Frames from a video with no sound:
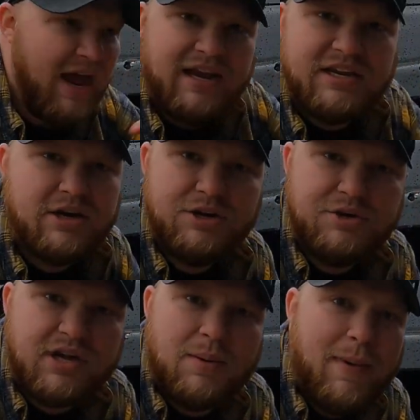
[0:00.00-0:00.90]
any year
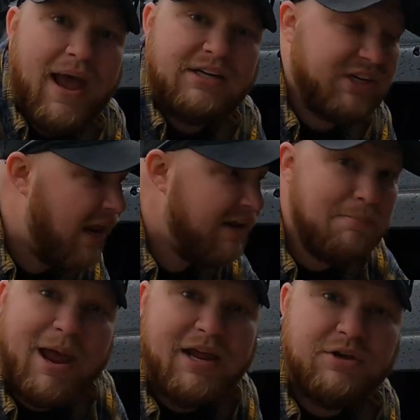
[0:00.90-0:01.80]
you can imagine, any
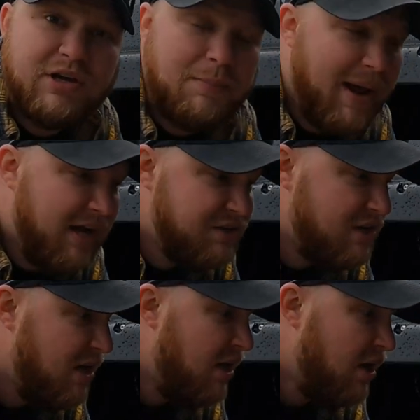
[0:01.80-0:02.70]
make you can imagine.